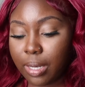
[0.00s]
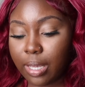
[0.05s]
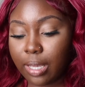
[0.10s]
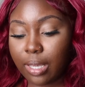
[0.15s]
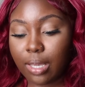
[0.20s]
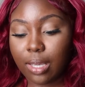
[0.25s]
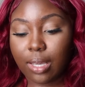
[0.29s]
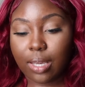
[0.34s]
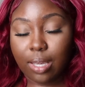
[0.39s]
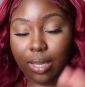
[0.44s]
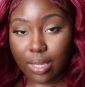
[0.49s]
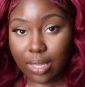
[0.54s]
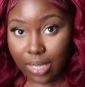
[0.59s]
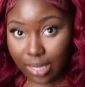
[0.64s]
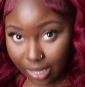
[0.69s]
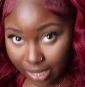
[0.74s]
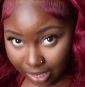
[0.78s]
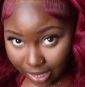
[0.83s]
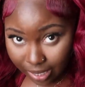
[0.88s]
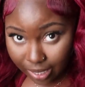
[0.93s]
like,
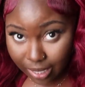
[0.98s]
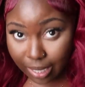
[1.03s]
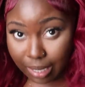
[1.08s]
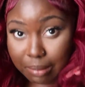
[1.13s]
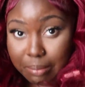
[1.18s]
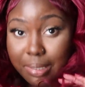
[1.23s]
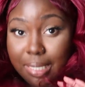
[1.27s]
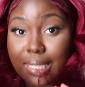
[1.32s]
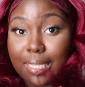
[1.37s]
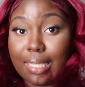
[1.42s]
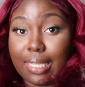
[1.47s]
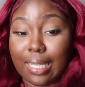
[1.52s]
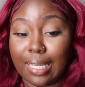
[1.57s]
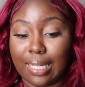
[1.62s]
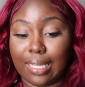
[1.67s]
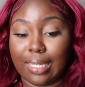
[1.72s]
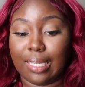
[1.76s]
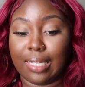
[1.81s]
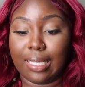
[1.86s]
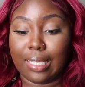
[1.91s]
am I
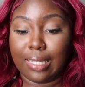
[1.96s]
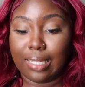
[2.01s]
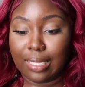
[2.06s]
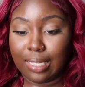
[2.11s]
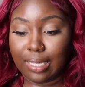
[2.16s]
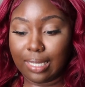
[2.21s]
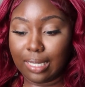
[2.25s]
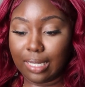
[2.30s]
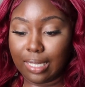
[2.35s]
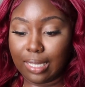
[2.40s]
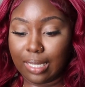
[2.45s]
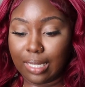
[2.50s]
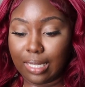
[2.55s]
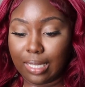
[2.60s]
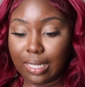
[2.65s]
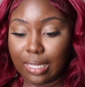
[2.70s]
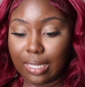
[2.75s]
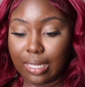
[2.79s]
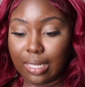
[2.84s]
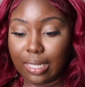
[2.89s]
shedding?
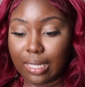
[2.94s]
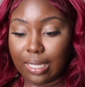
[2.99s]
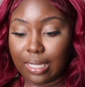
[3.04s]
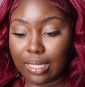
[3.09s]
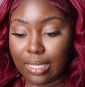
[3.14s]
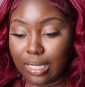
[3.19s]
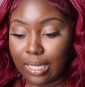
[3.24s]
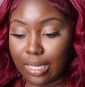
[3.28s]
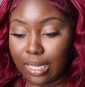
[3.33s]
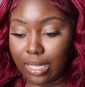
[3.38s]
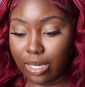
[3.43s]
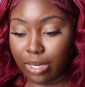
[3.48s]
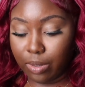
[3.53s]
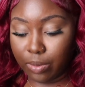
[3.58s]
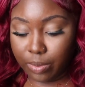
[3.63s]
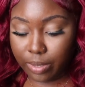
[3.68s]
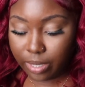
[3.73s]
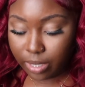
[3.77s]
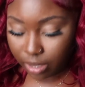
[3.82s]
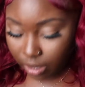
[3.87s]
See, they're
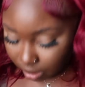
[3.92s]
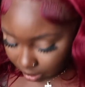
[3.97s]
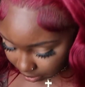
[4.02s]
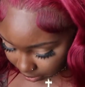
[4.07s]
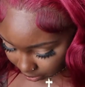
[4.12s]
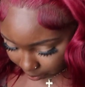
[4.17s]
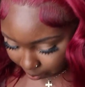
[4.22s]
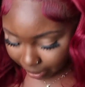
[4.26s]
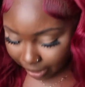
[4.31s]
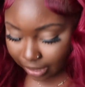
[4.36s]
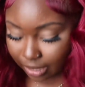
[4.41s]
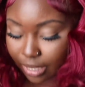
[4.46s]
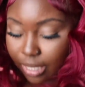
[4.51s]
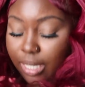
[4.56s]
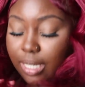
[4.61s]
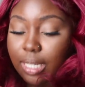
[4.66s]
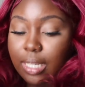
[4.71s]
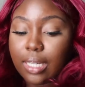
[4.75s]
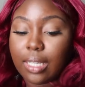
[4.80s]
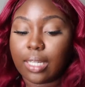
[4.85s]
going here. Am I
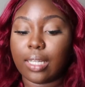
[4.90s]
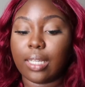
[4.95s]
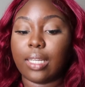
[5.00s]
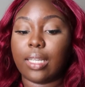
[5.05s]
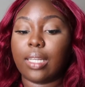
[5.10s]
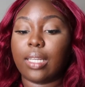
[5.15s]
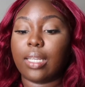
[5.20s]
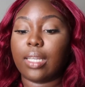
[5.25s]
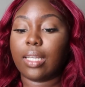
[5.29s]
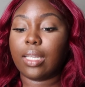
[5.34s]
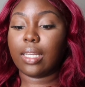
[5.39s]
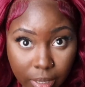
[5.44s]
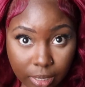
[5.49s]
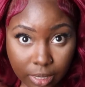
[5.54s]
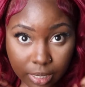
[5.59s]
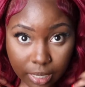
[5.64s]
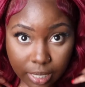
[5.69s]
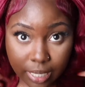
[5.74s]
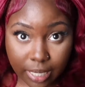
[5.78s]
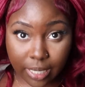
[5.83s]
shedding? Much
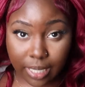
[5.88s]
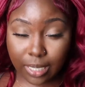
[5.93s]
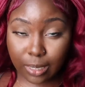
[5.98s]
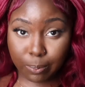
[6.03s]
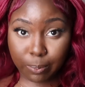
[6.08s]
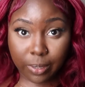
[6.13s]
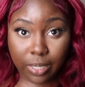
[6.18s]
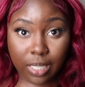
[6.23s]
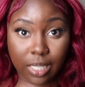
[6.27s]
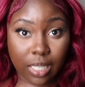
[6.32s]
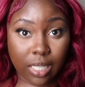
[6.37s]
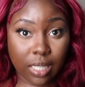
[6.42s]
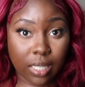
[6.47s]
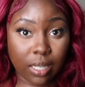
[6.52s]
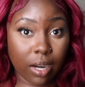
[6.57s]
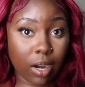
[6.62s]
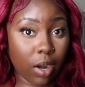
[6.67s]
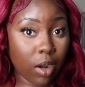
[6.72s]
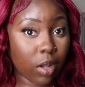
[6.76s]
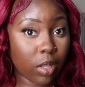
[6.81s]
it. That's pretty
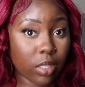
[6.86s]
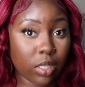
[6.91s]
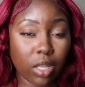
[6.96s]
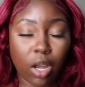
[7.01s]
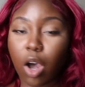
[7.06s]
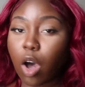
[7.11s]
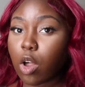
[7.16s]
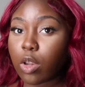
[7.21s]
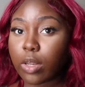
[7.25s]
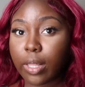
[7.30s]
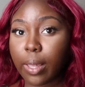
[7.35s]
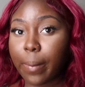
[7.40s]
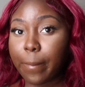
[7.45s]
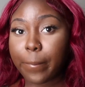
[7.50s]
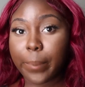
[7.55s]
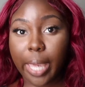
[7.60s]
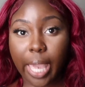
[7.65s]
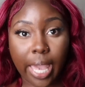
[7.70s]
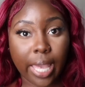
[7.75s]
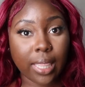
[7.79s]
the, the only
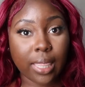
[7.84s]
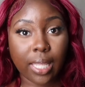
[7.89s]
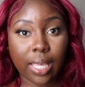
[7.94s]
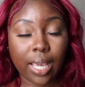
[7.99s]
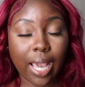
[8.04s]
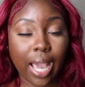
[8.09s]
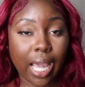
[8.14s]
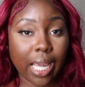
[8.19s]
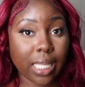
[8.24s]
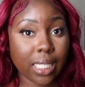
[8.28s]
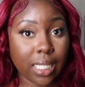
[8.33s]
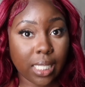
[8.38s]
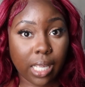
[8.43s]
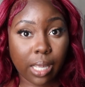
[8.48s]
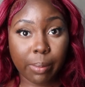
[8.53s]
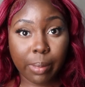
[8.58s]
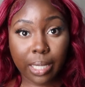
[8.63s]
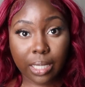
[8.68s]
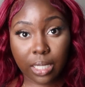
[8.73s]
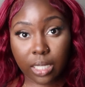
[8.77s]
bad thing I could say
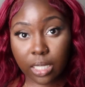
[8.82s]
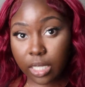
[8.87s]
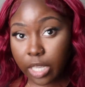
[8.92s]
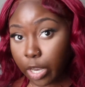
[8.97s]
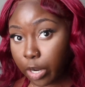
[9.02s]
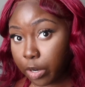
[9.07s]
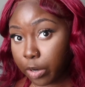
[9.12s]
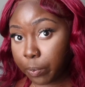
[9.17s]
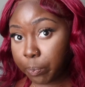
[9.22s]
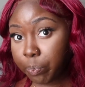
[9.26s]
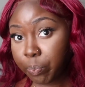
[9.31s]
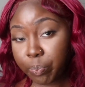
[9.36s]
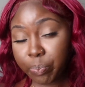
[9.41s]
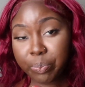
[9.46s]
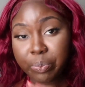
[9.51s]
about this hair.